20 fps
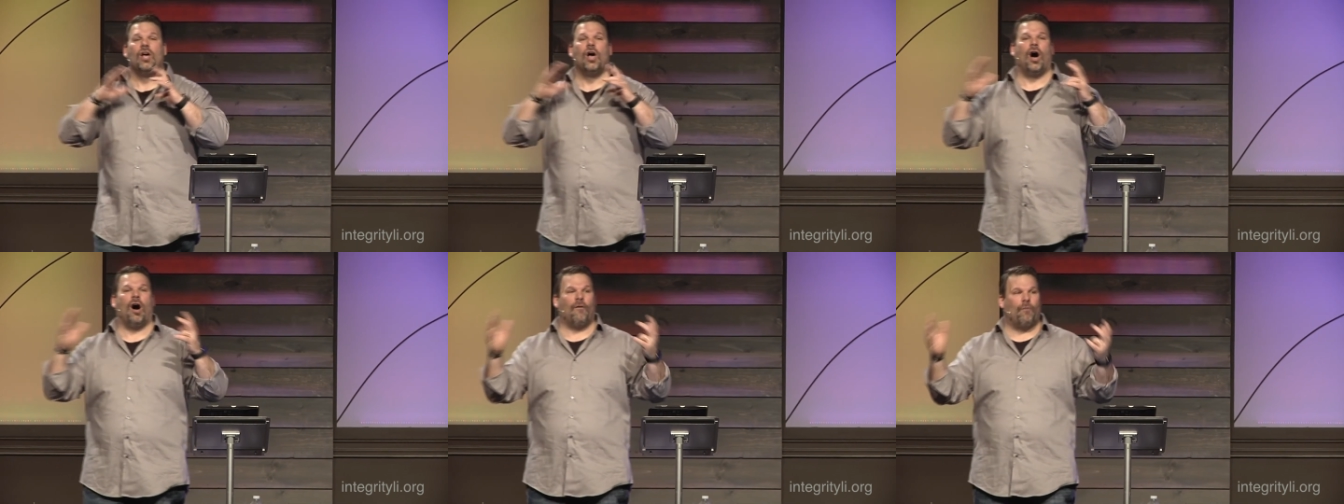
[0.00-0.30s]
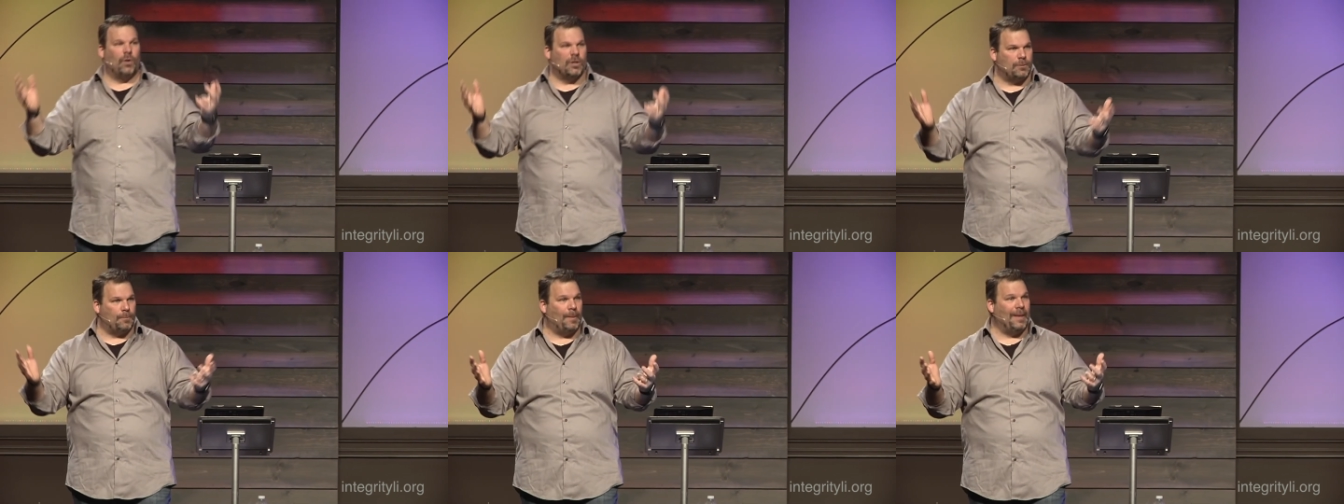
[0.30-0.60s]
of
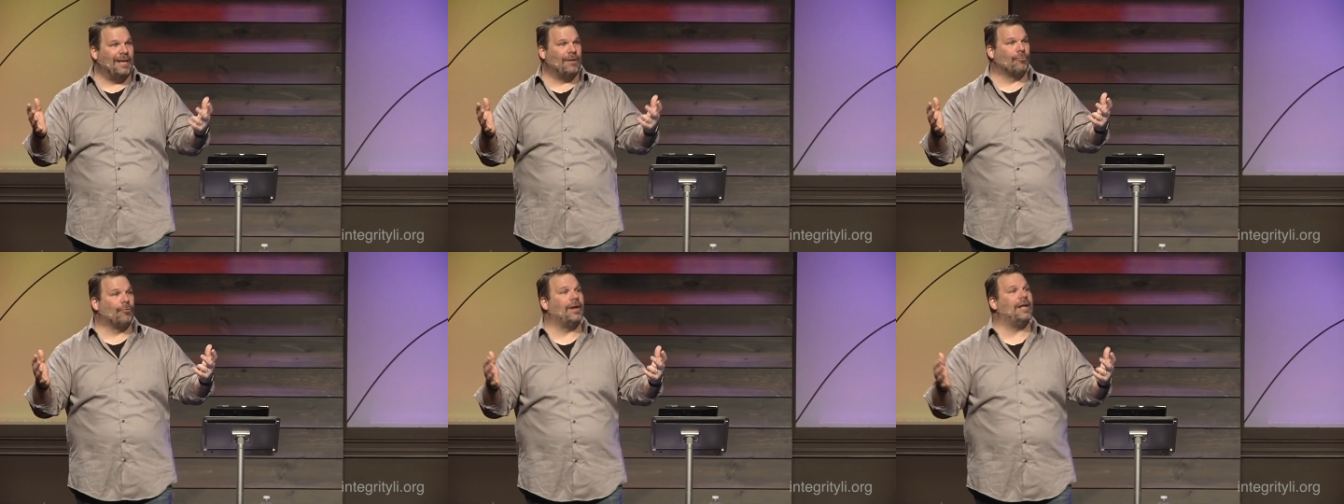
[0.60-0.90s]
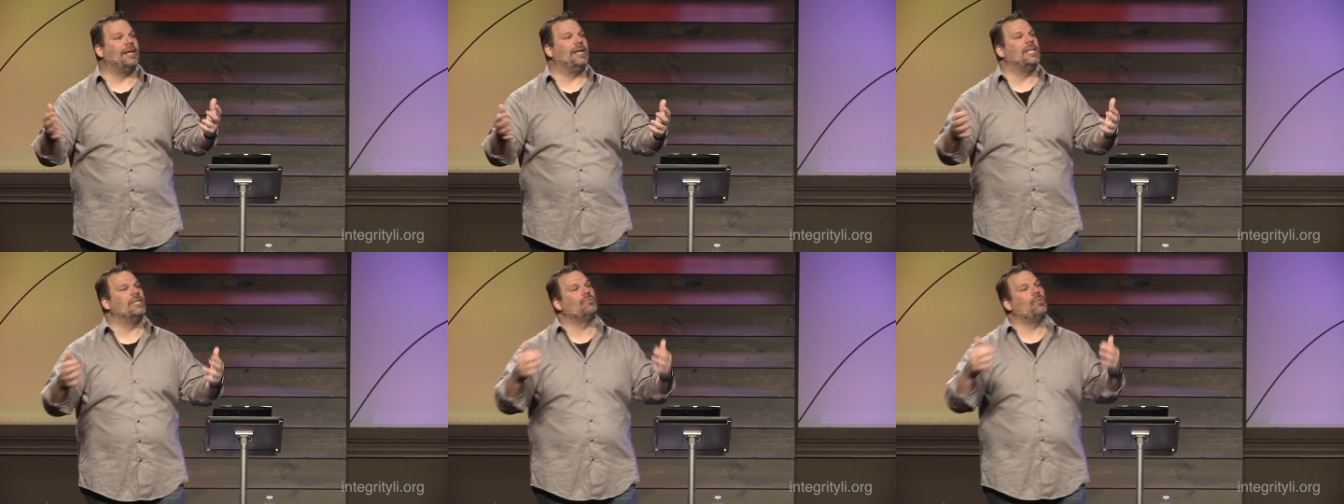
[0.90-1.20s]
what's being
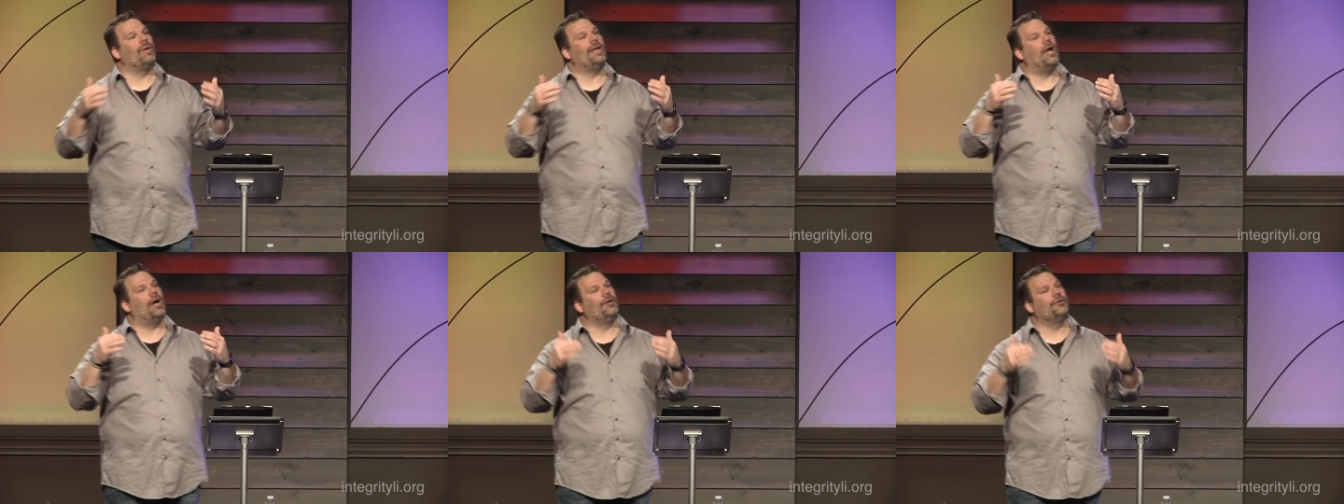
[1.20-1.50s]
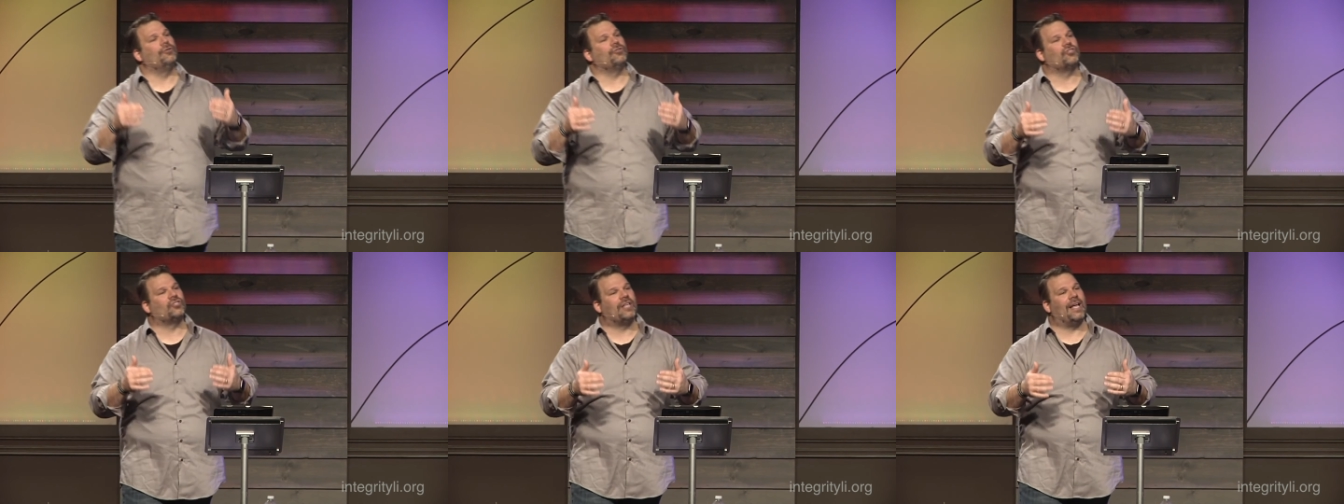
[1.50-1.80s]
written is we
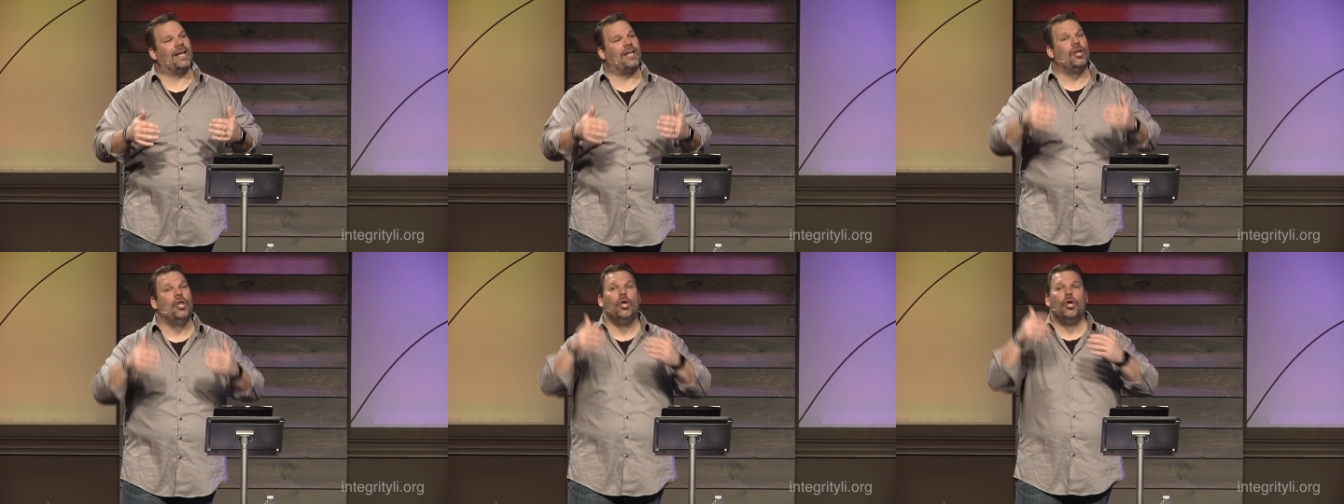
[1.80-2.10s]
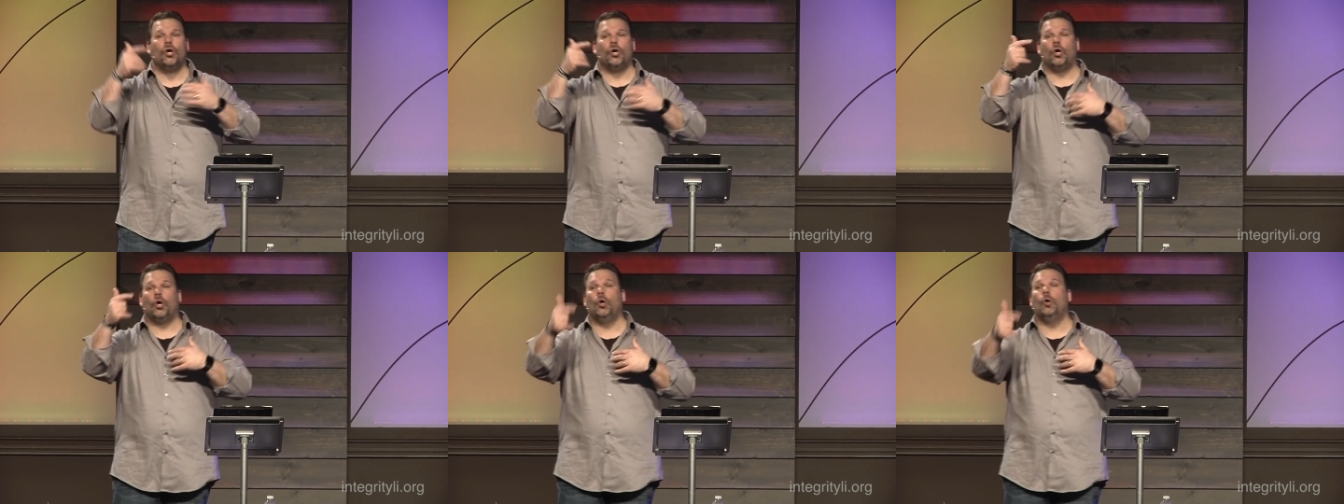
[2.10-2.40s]
understand
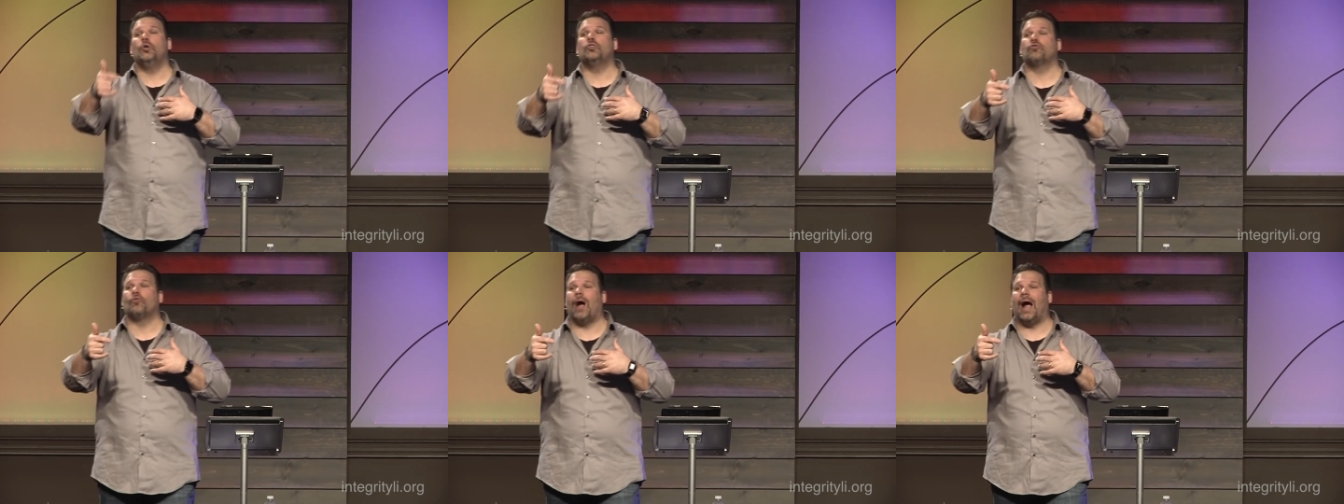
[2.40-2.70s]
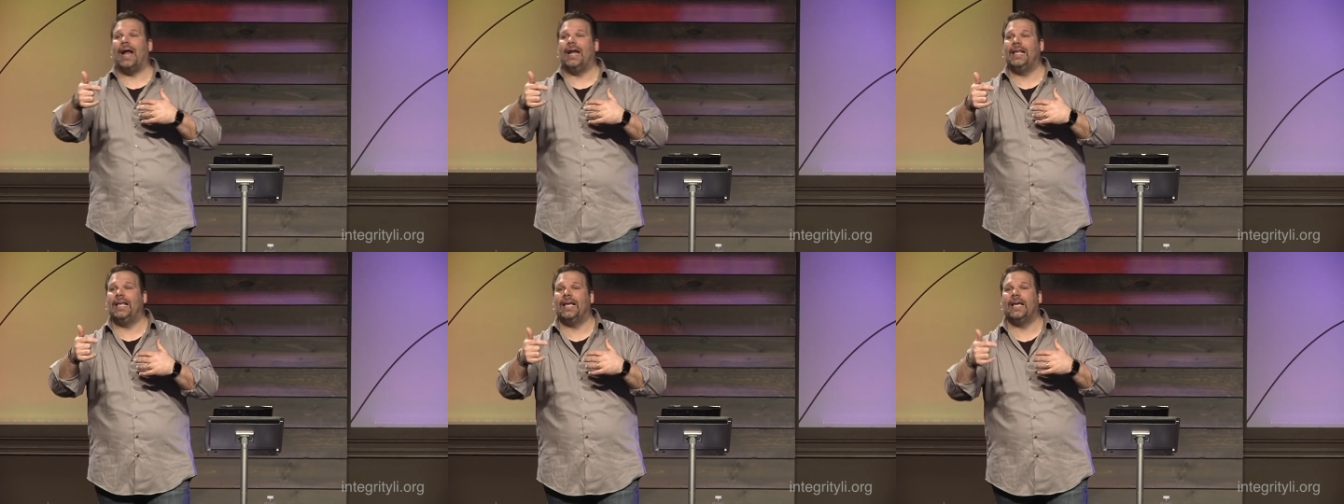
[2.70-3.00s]
who's
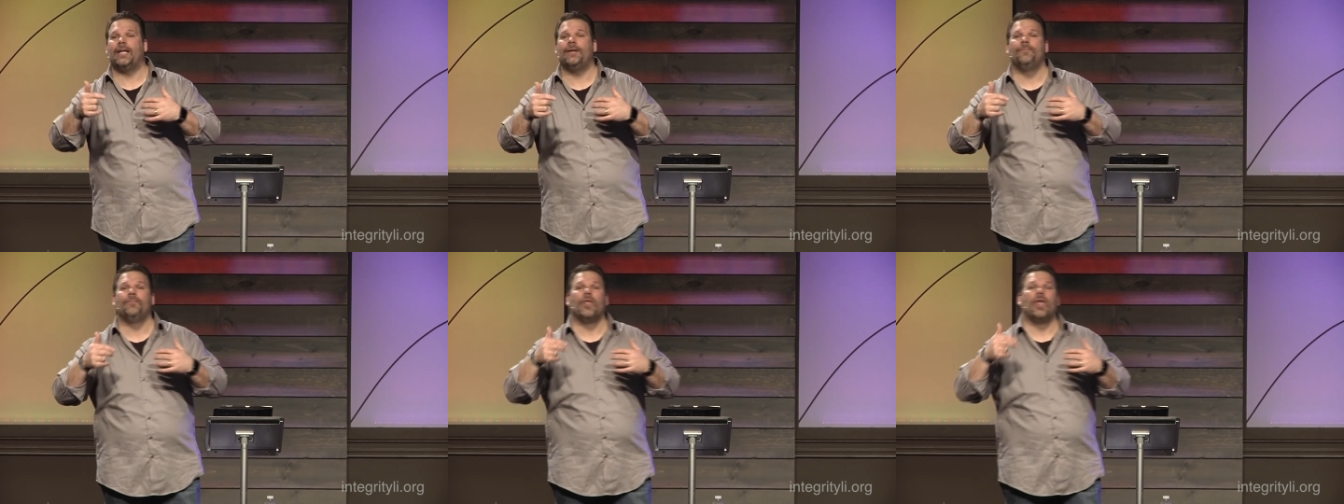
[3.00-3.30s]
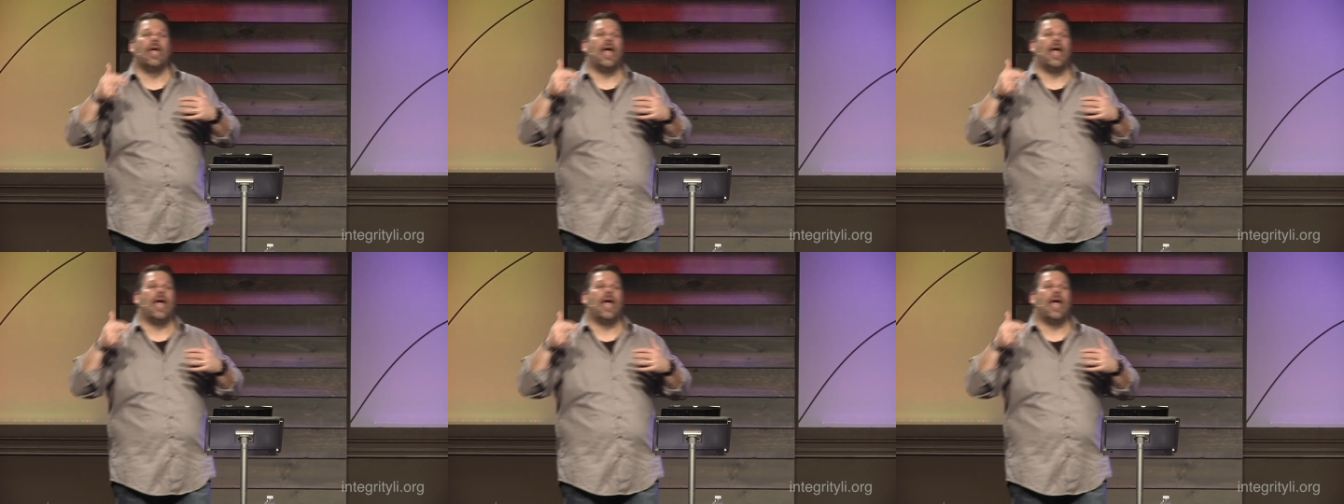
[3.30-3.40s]
writing it